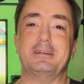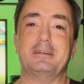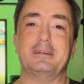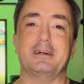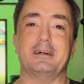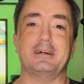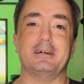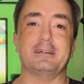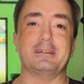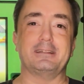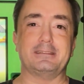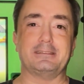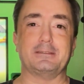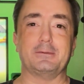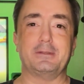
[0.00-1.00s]

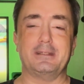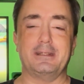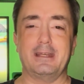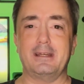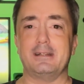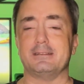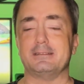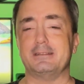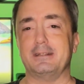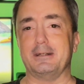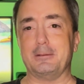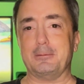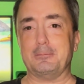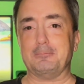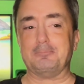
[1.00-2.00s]
So yeah,
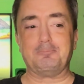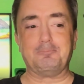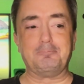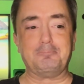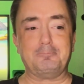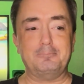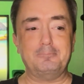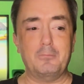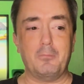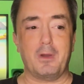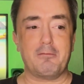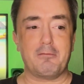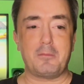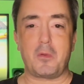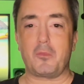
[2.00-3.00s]
you
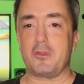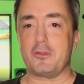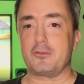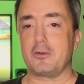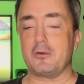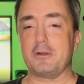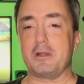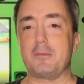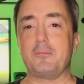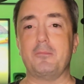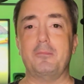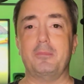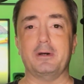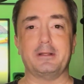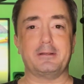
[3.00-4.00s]
might remember this growing up,
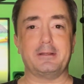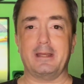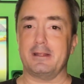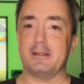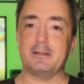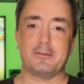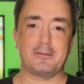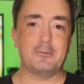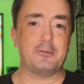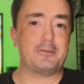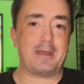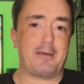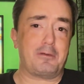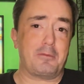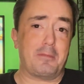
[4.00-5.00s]
but yeah, it was
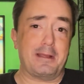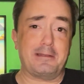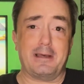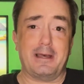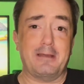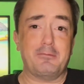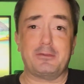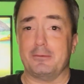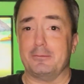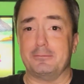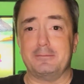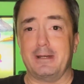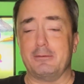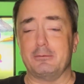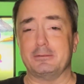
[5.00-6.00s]
after my time, so
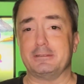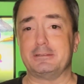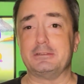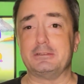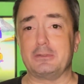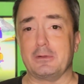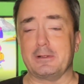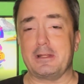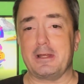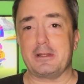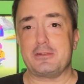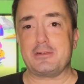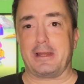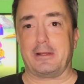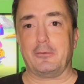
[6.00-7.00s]
I was certainly not a
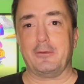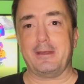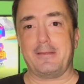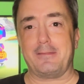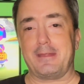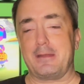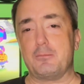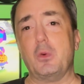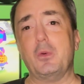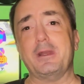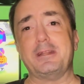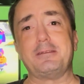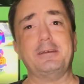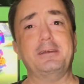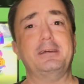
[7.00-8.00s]
child at that
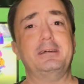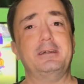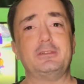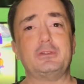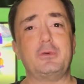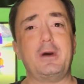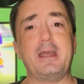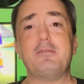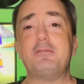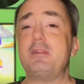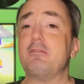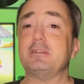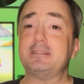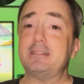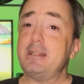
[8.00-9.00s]
point. So I have
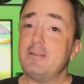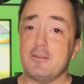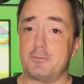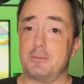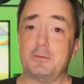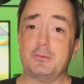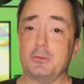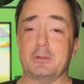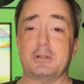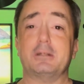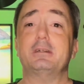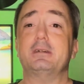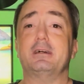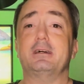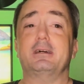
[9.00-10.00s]
never seen this before.
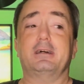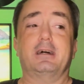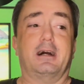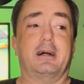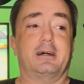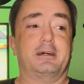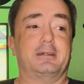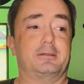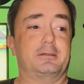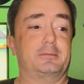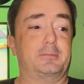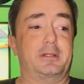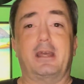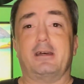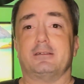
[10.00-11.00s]

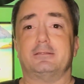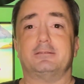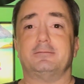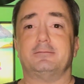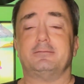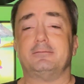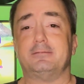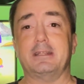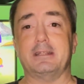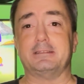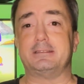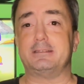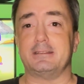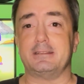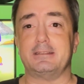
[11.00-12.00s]
But yeah,
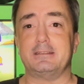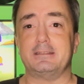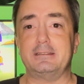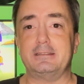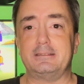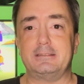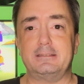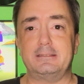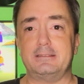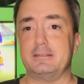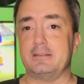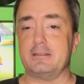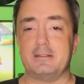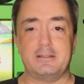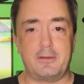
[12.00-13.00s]
it's
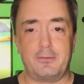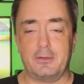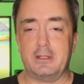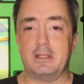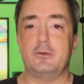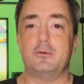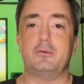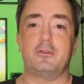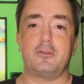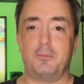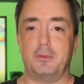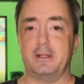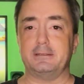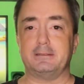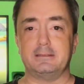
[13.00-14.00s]
definitely cute. It's
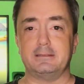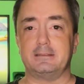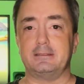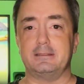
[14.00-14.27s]
pleasant.